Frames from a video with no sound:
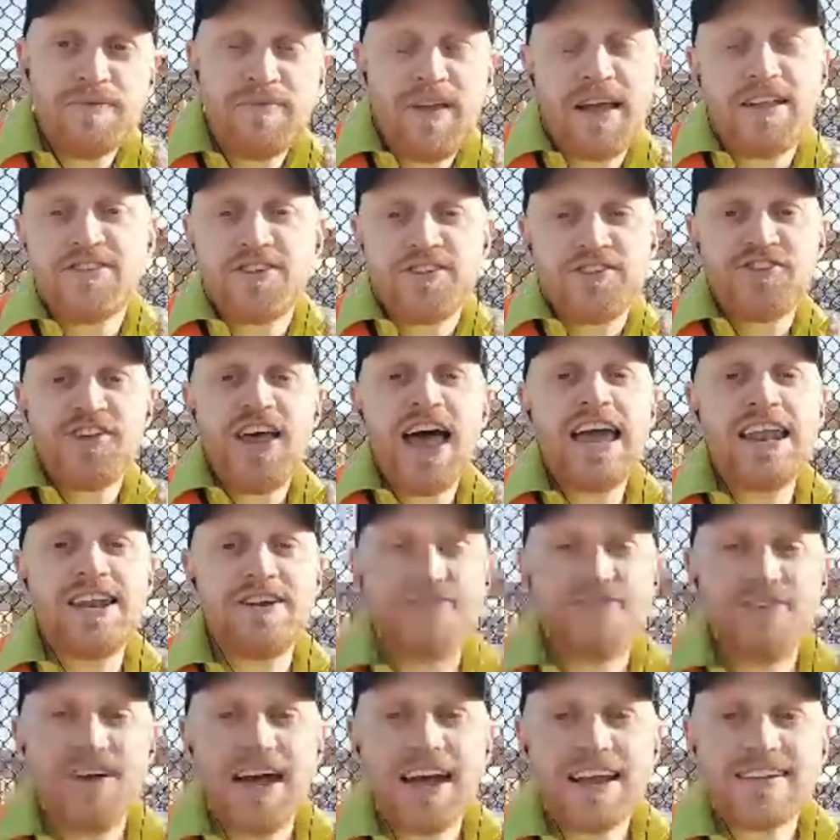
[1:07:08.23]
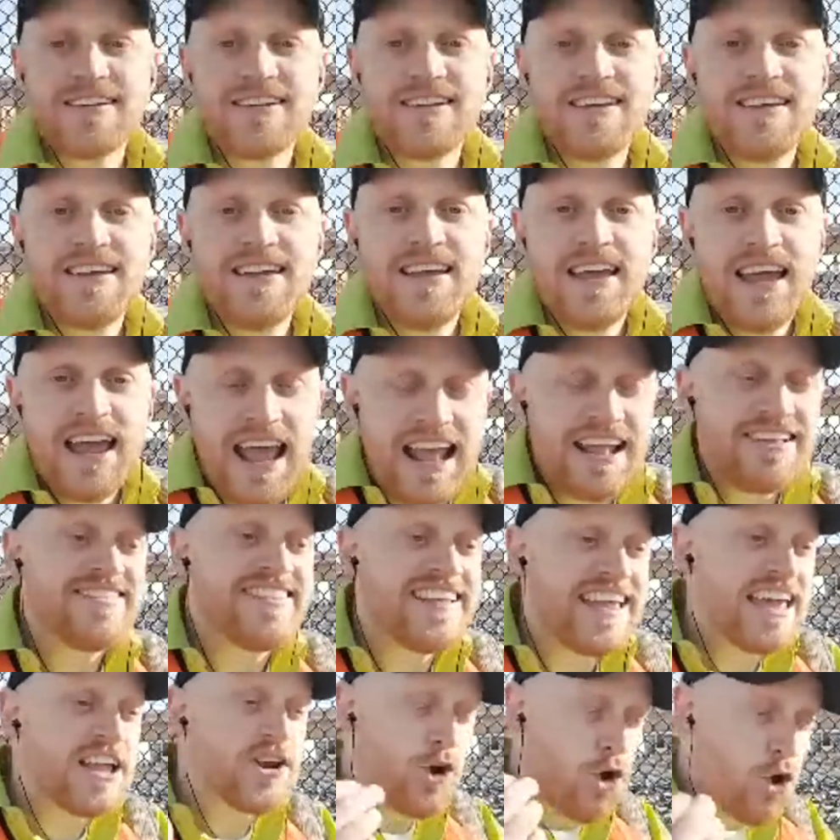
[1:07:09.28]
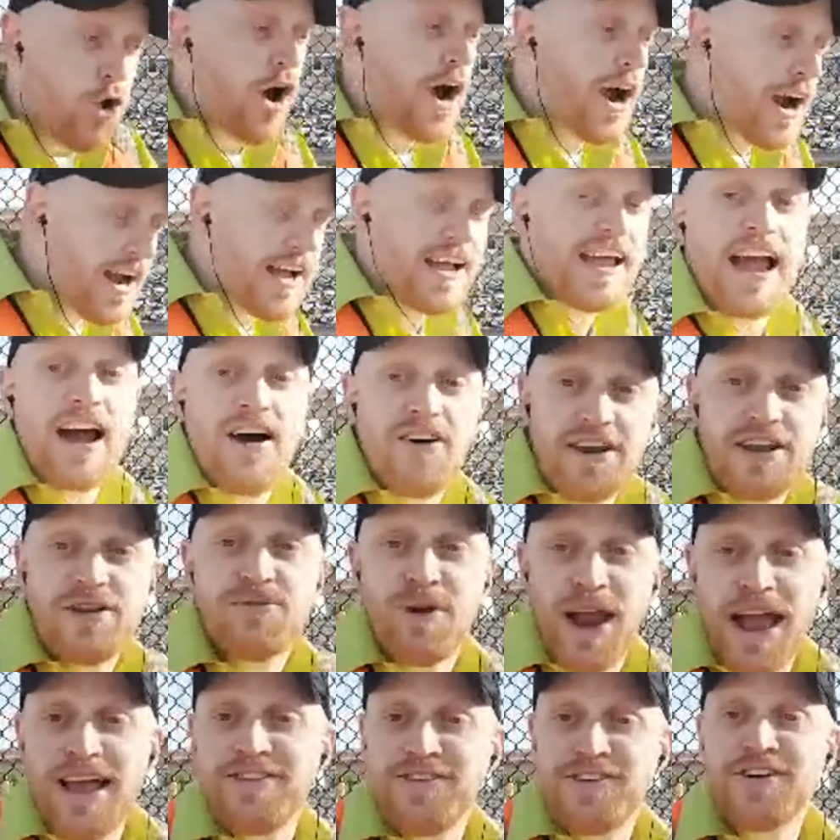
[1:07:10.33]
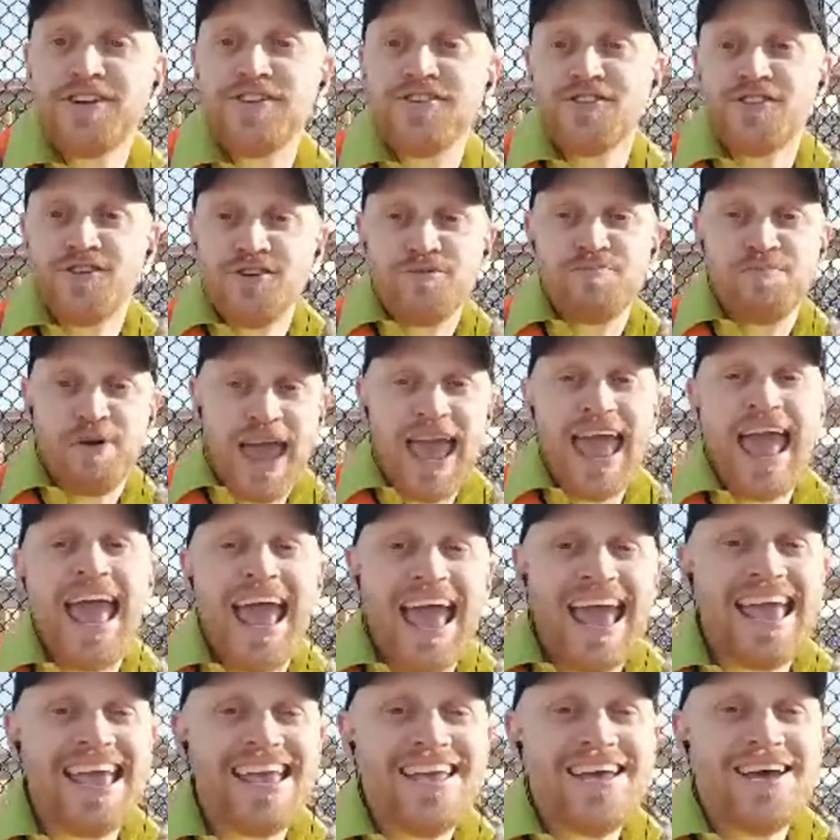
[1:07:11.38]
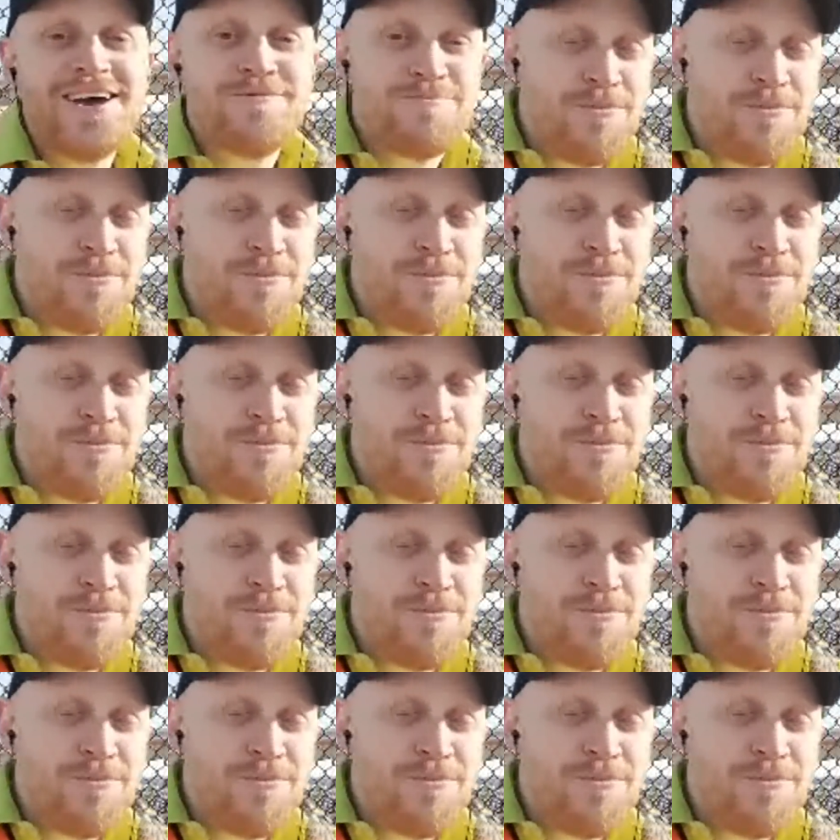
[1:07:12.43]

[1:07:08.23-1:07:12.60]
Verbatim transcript: That's a side effect. It's to get Clark County residents who pay